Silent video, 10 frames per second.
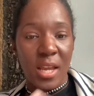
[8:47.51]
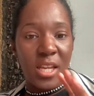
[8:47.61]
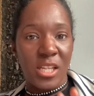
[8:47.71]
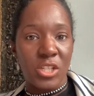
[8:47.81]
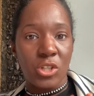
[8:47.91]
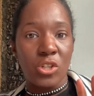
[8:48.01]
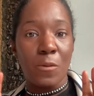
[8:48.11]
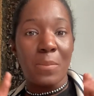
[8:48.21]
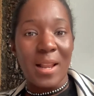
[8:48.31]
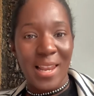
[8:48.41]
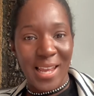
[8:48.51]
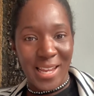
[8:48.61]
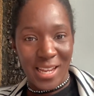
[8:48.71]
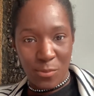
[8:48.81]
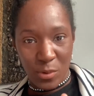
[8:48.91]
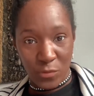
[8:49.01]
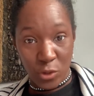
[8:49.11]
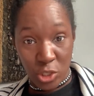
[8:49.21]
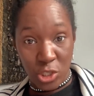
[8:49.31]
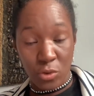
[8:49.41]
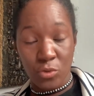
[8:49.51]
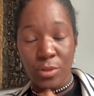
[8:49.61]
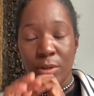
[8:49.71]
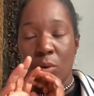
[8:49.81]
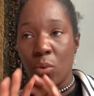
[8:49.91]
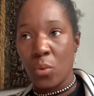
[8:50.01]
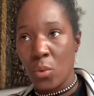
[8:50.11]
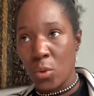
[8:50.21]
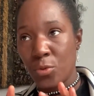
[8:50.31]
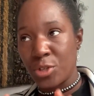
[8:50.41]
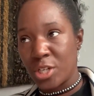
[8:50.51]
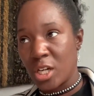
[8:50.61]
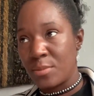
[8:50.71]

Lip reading: is to play with your children all the time.